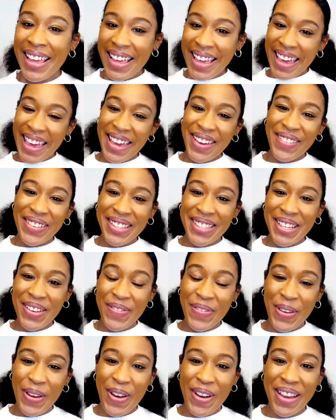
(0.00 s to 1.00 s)
Hey, what's
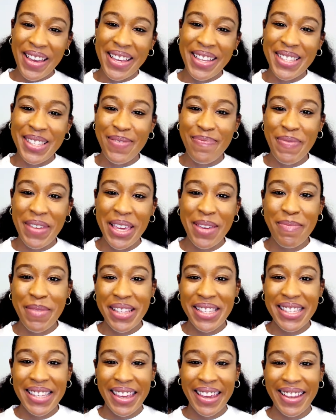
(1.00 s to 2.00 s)
up, y'all? It's me,
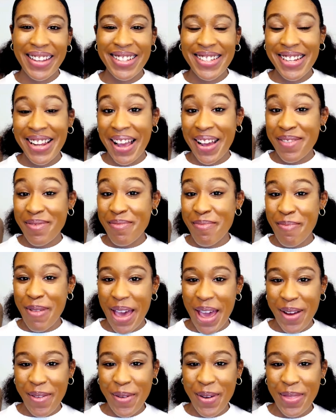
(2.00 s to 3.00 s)
Miss Angie. I'm
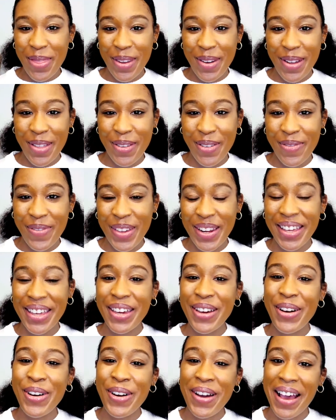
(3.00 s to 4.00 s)
back with another
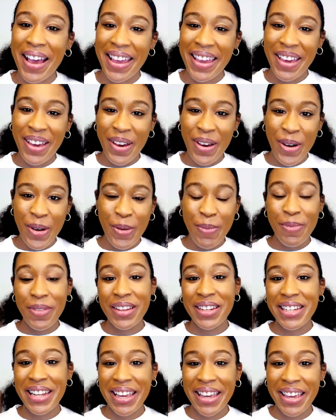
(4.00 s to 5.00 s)
video. I hope the
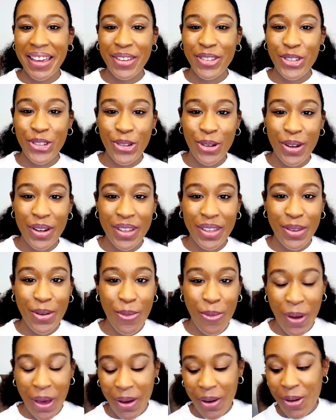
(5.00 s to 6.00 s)
day is treating you
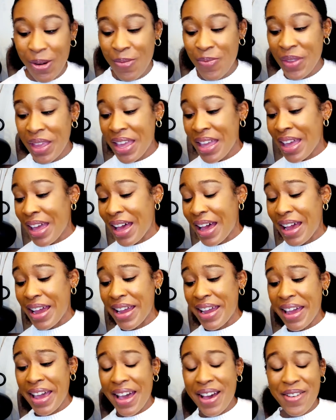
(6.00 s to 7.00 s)
well. I
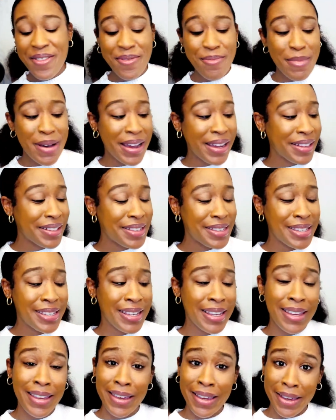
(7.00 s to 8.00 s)
have my
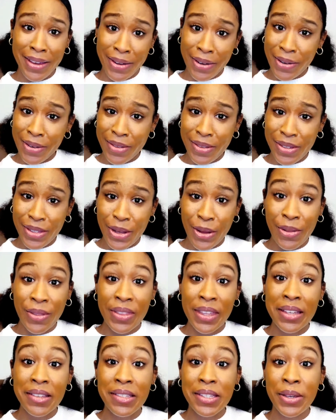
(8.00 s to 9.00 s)
tea here. So
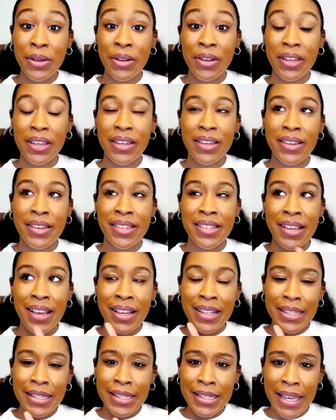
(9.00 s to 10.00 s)
this here is
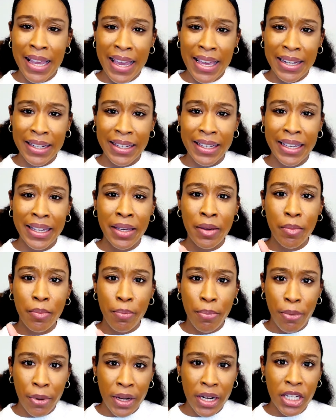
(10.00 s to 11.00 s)

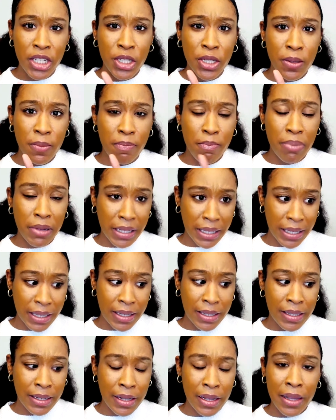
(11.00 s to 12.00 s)
Tetley British
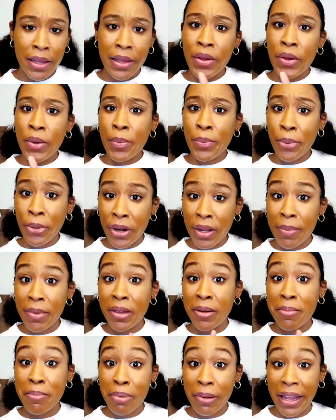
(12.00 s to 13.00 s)
Blend
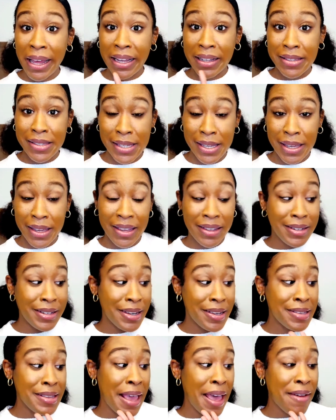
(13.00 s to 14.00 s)
Premium Black Tea. It
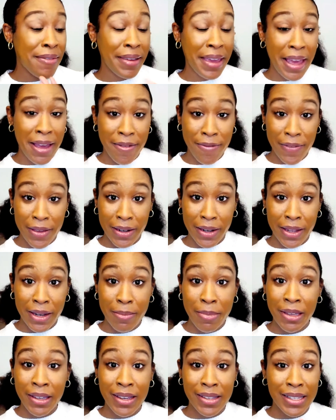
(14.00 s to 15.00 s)
does have caffeine in it
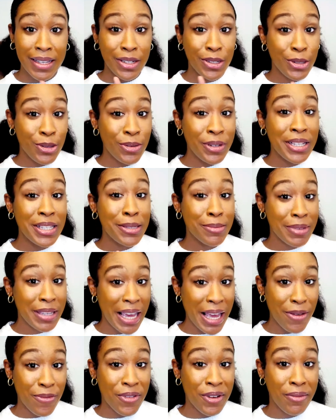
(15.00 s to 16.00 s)
because I do need some
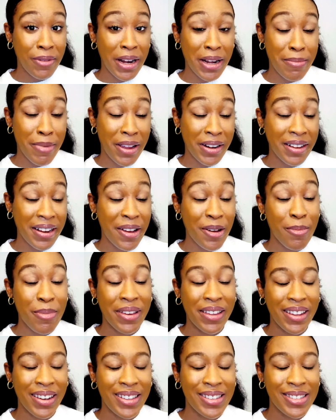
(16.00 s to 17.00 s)
caffeine right about now,
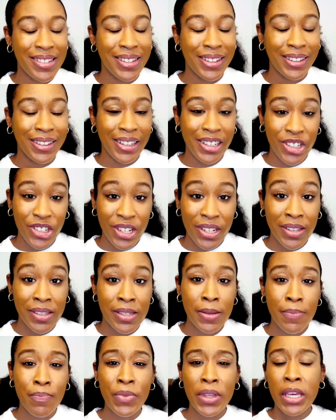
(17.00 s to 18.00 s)
but it is delicious.
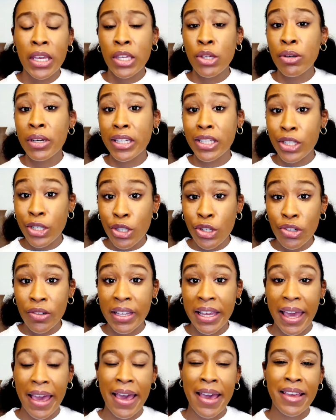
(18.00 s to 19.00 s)
You can
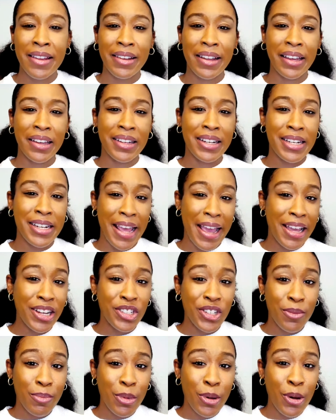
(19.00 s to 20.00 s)
usually add like a
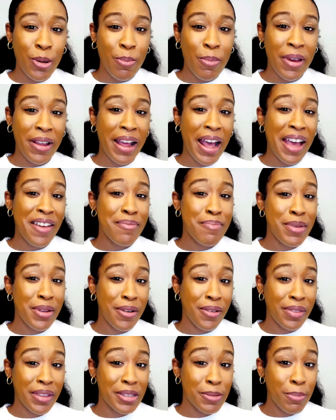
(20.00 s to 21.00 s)
dash of milk, but I've been
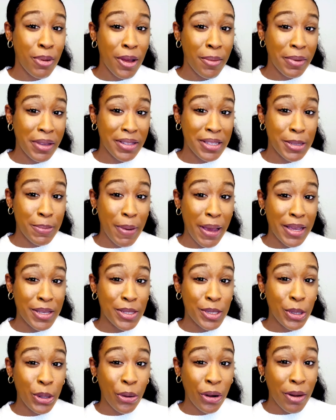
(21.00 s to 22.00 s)
on this pumpkin
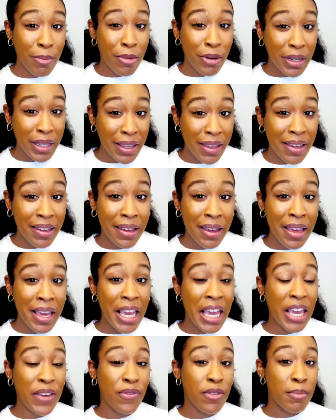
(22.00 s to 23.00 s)
spice creamer kick.
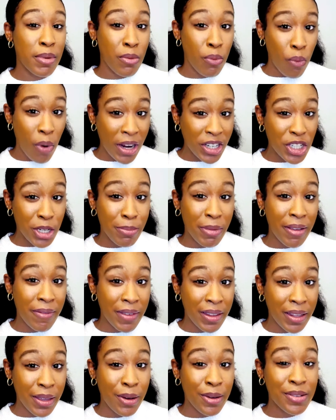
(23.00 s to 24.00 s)
If you've been watching my
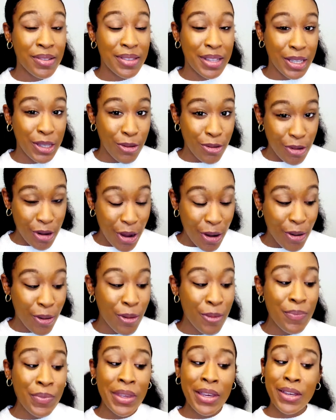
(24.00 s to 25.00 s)
videos, then you
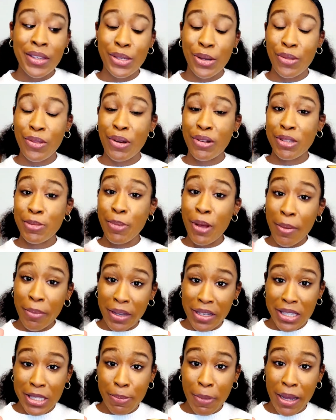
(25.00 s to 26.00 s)
know. So there's
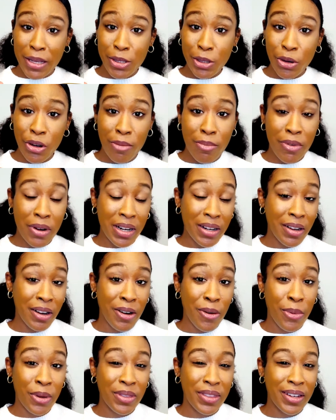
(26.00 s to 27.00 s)
pumpkin spice creamer in
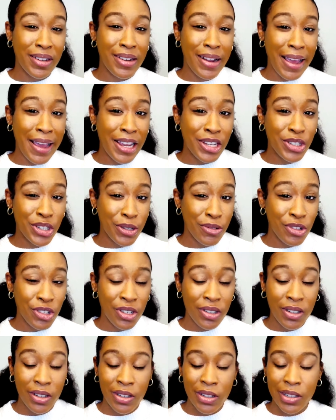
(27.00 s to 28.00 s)
here with a dash of
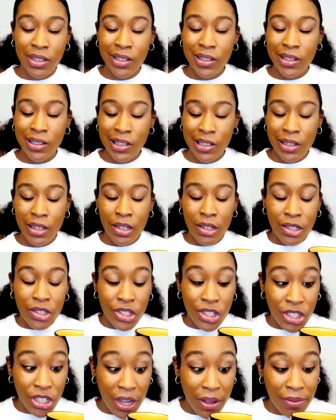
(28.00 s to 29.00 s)
sugar.
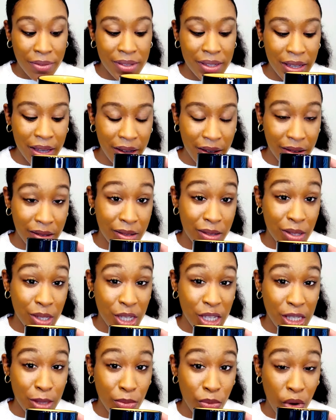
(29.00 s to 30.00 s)
Chef's kiss.
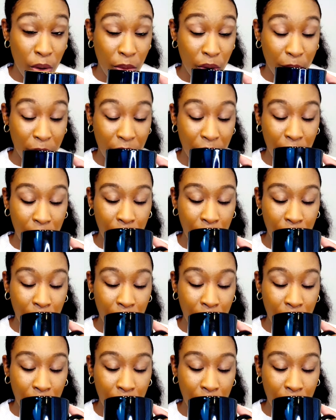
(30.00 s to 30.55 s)
He's in one moment.